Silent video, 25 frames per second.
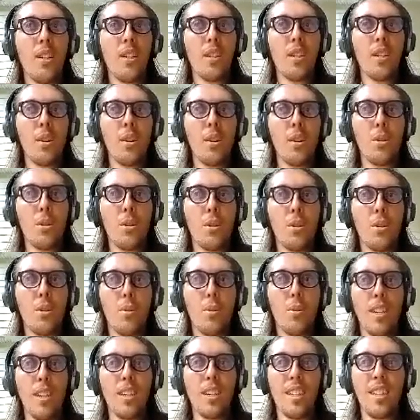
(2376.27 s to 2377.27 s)
social
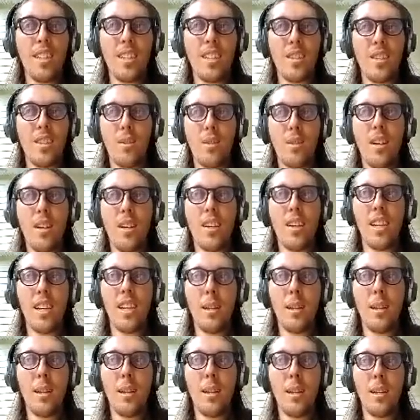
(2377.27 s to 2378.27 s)
pressure then to
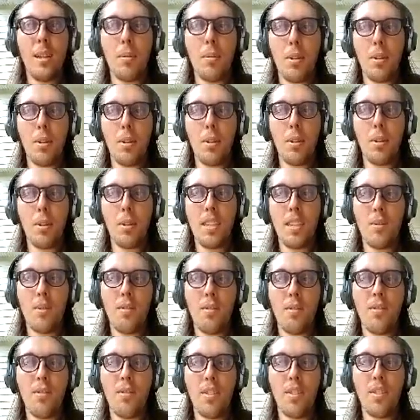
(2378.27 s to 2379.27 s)
keep those
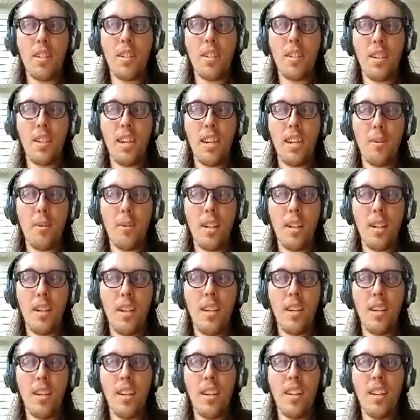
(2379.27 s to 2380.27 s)
pieces that were funded that
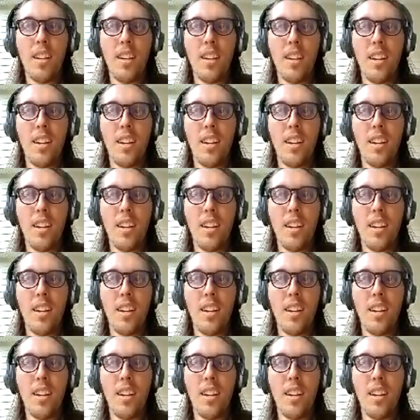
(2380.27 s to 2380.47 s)
way